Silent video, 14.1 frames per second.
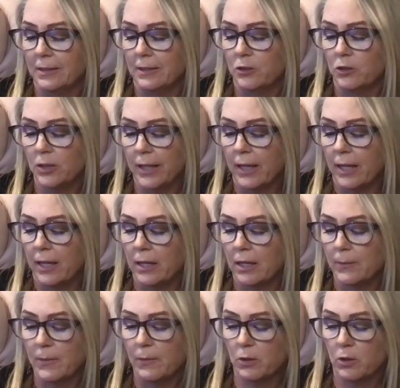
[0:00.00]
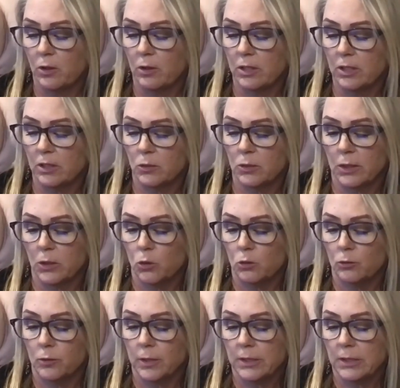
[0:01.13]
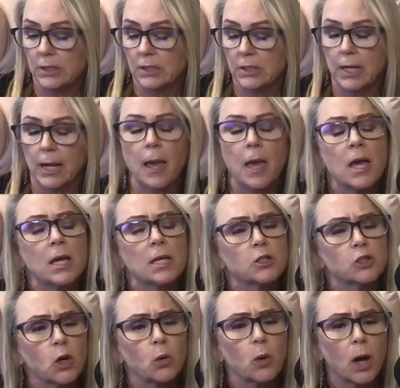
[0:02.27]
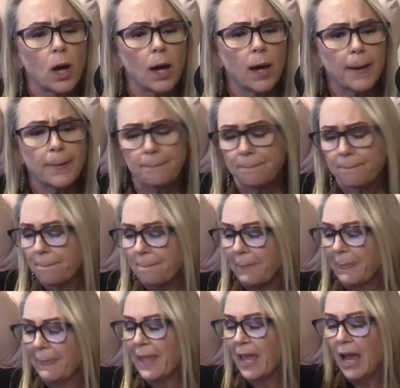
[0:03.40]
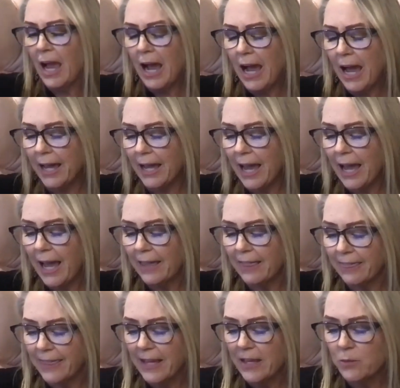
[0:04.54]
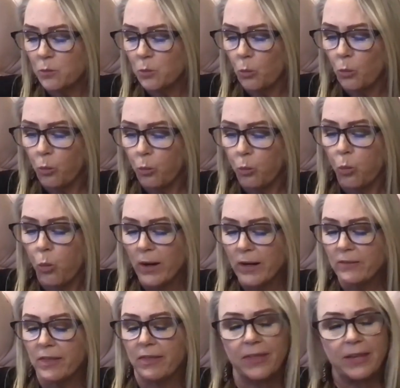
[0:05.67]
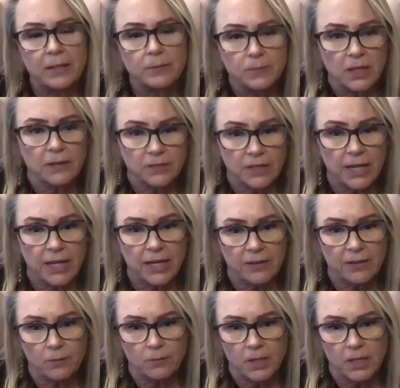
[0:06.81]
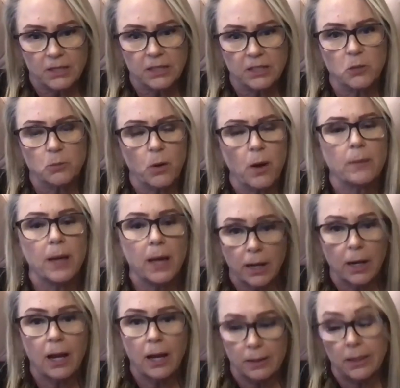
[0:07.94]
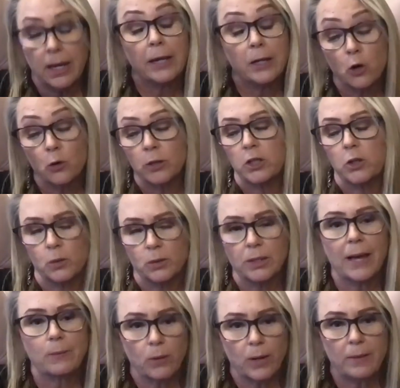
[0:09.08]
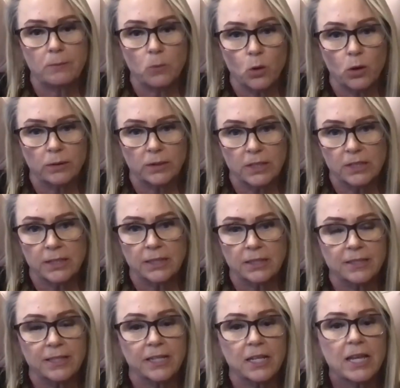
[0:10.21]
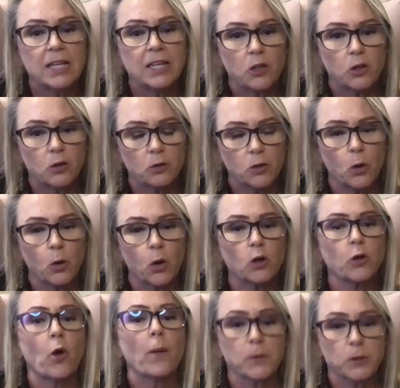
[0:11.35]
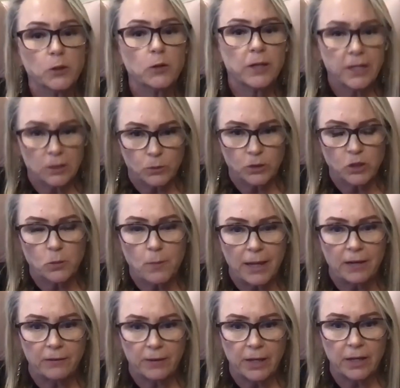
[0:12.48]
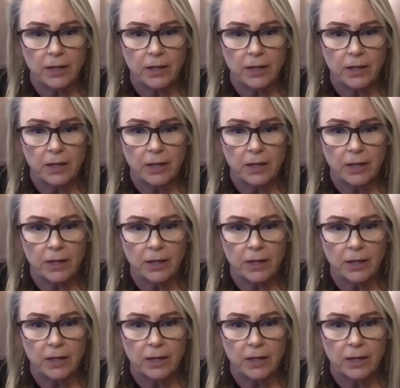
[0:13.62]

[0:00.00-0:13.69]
You're like hitting me with all these really cool phrases today. So I think one of the themes I've taken from this, and you probably, and I know that you elaborate more on these things, is that your opportunity is what you make of it.